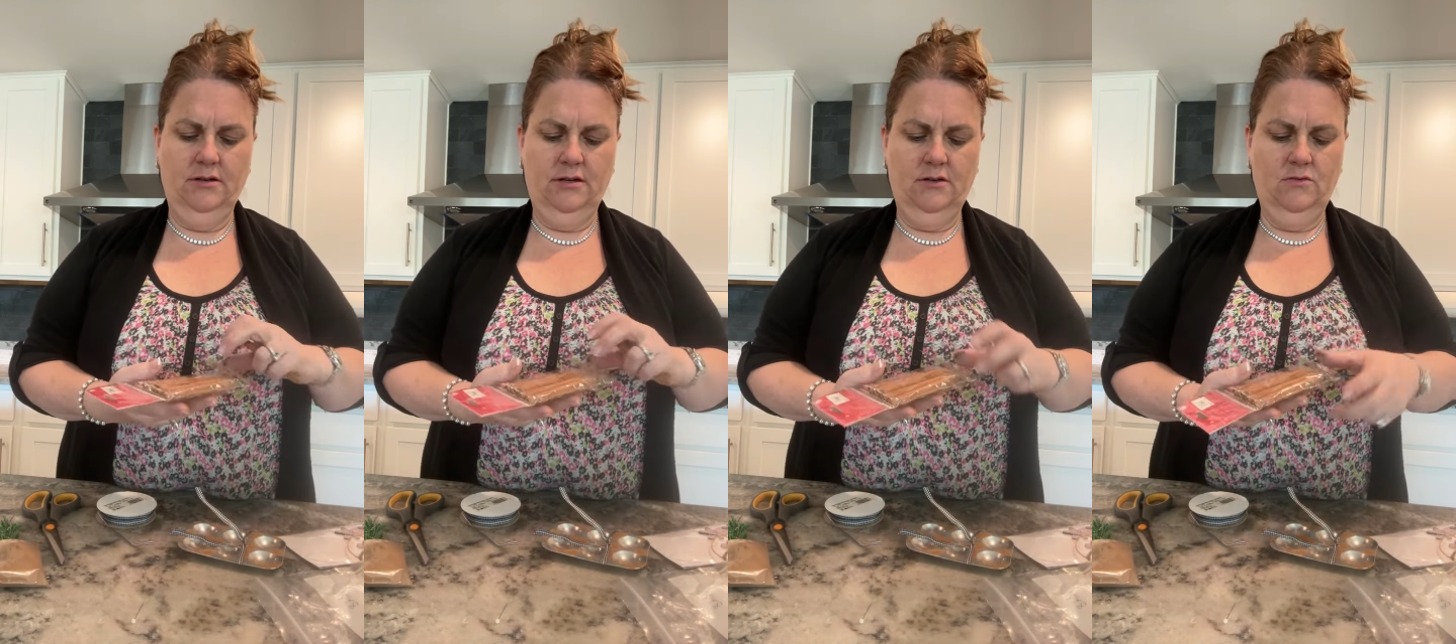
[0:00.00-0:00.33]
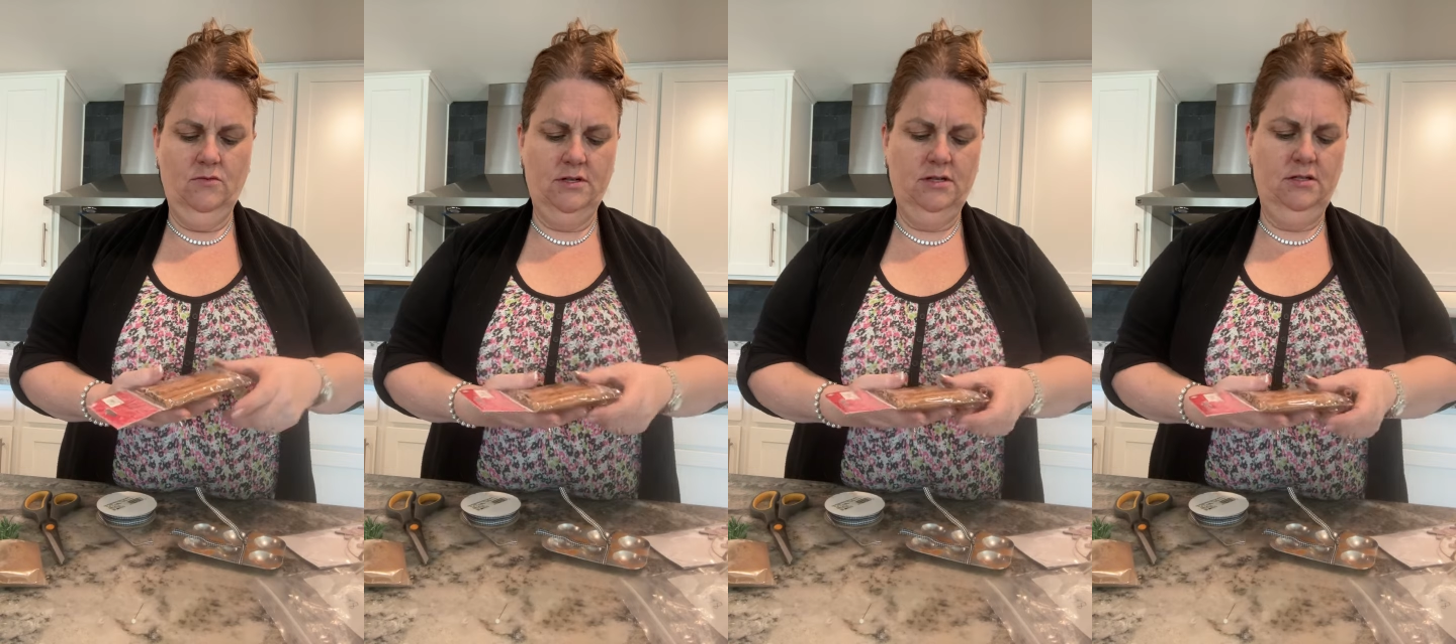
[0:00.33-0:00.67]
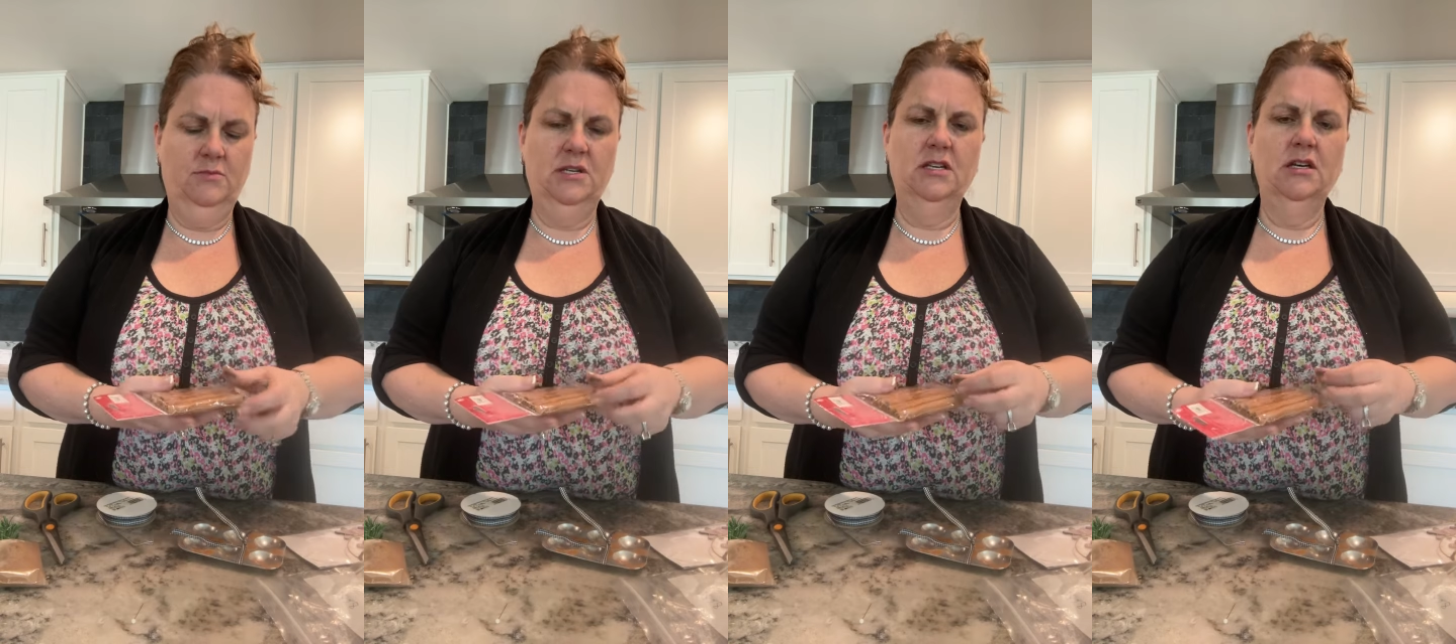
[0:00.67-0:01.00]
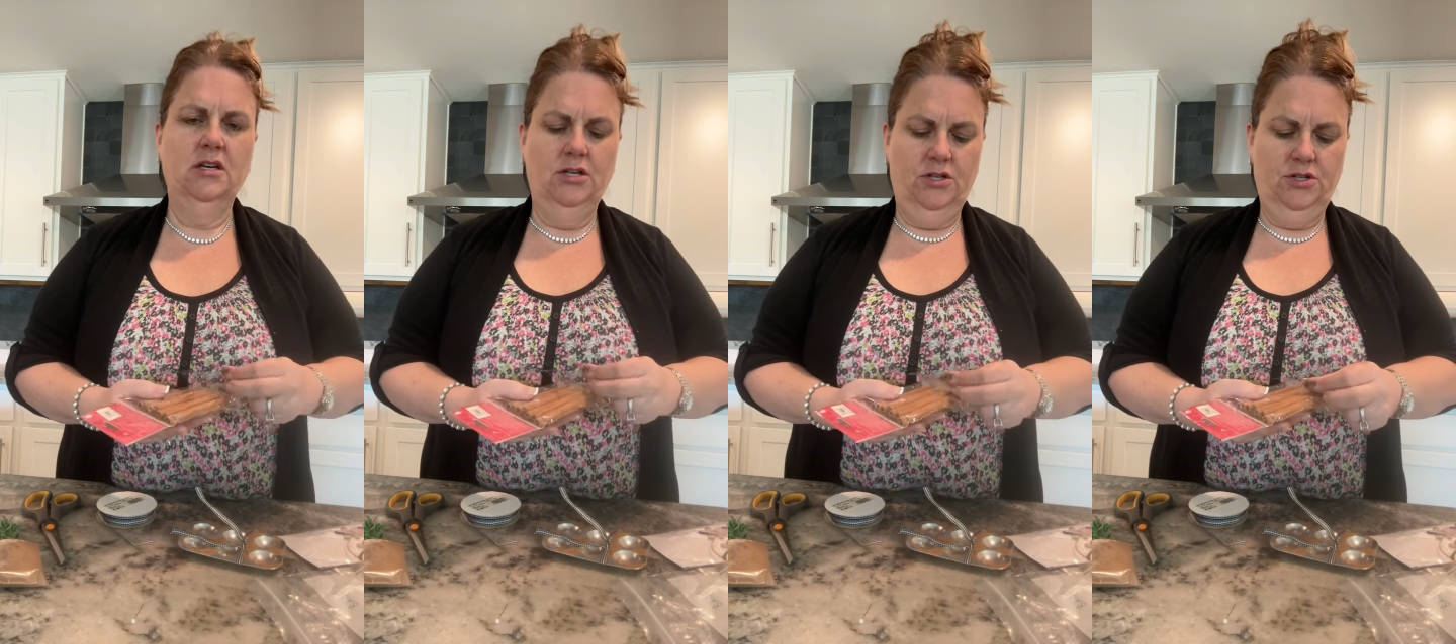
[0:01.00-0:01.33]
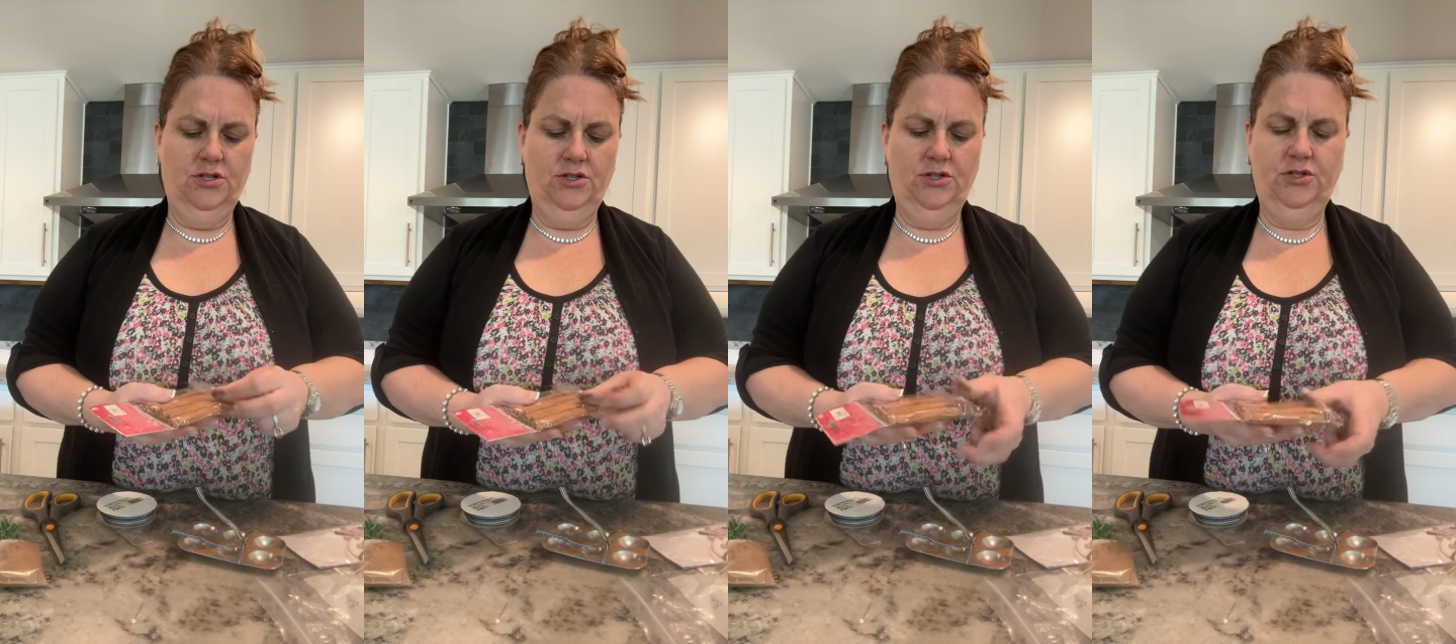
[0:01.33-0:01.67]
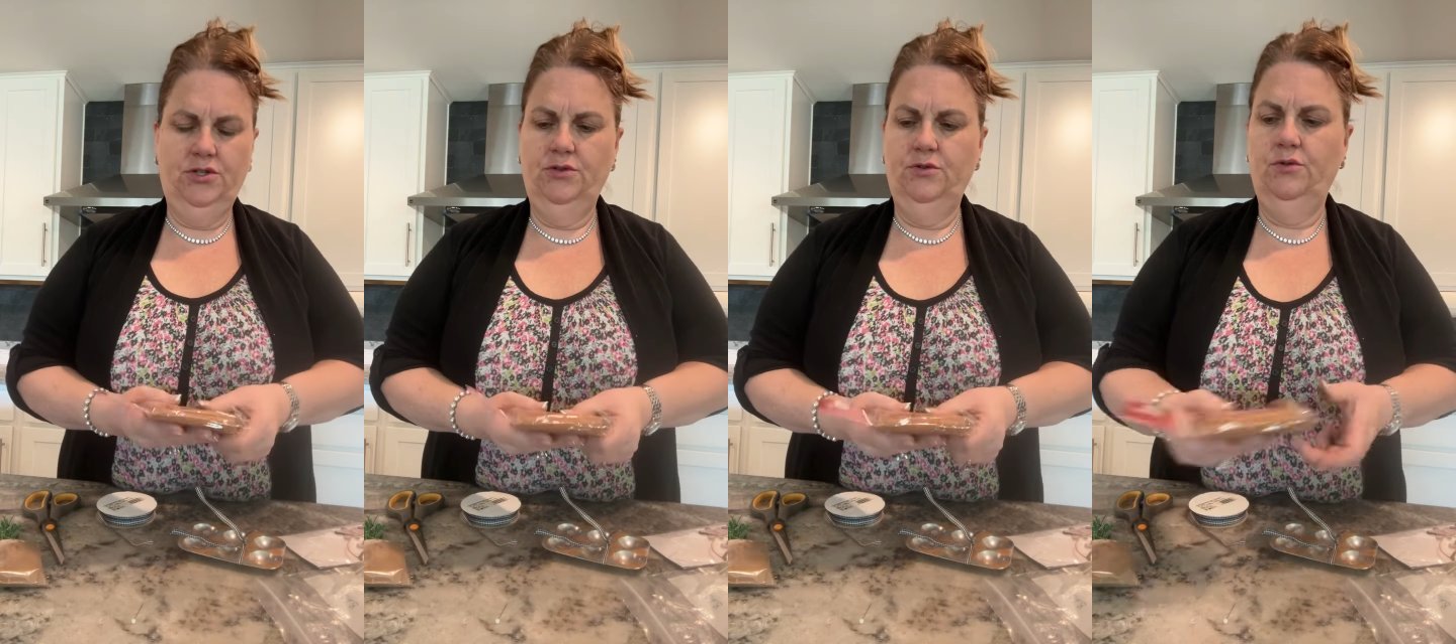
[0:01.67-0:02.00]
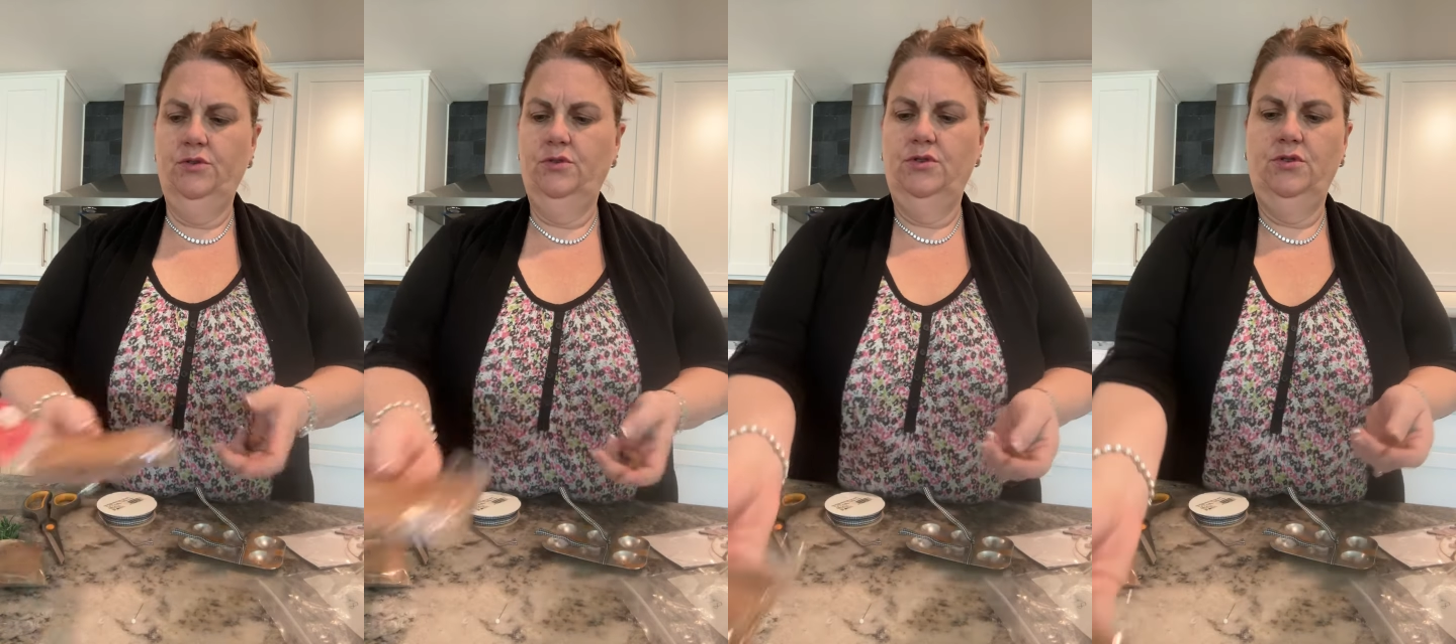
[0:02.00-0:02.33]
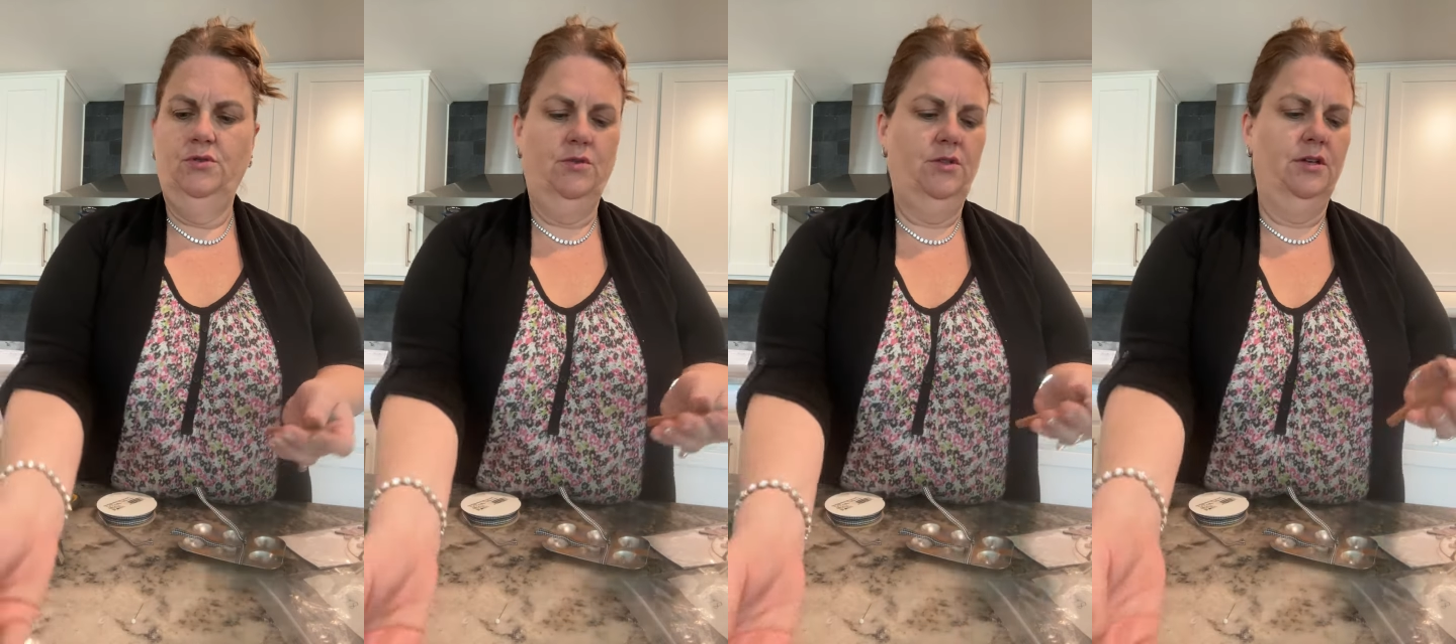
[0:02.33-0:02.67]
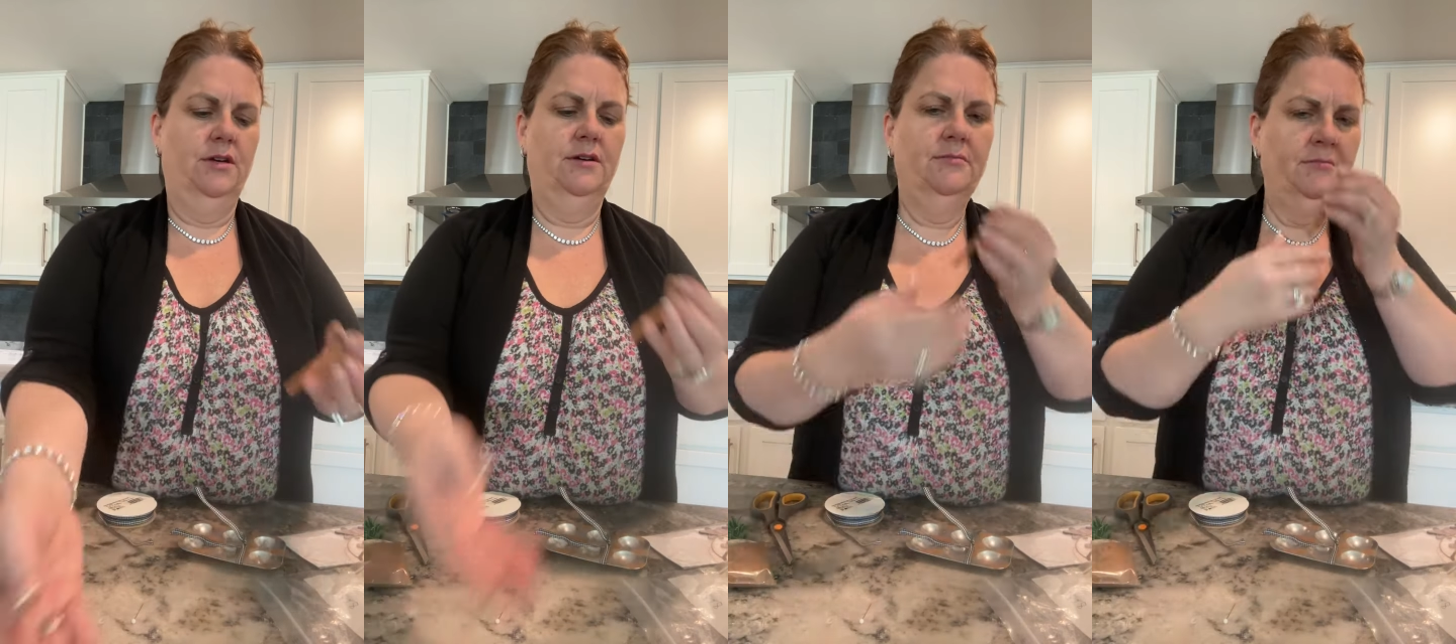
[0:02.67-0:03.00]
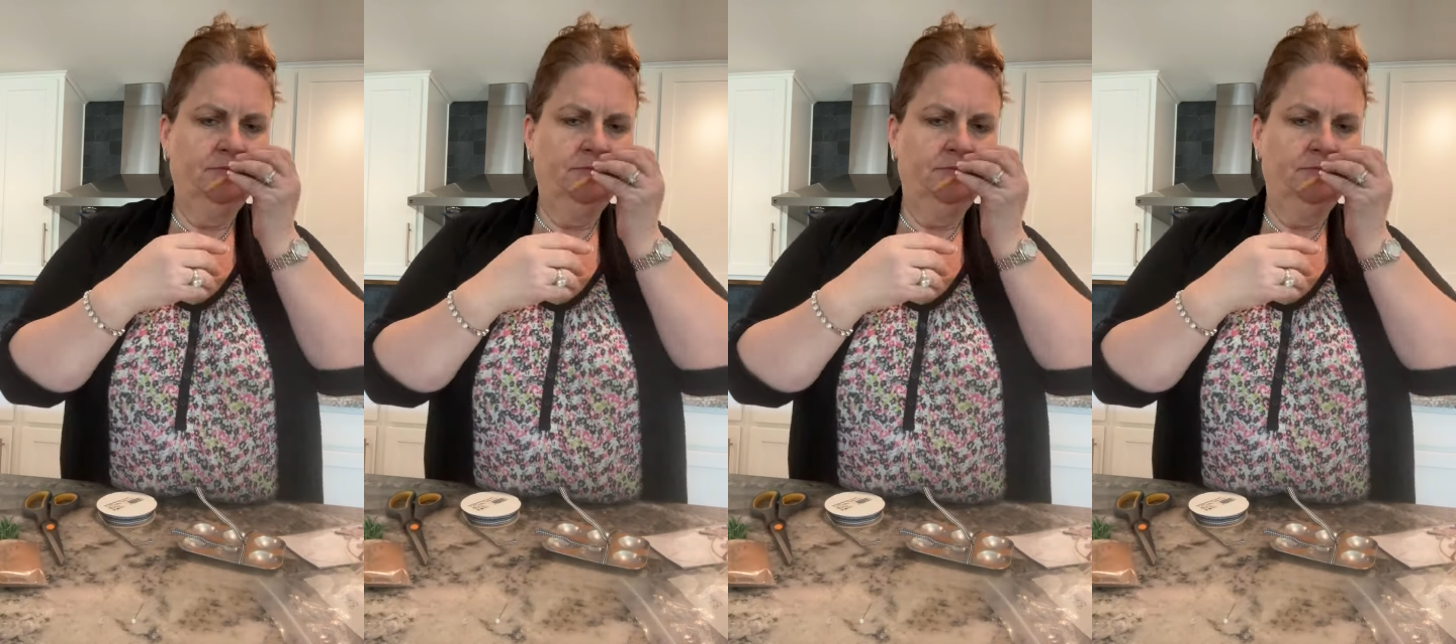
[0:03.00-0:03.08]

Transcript: I don't want it to be too thick.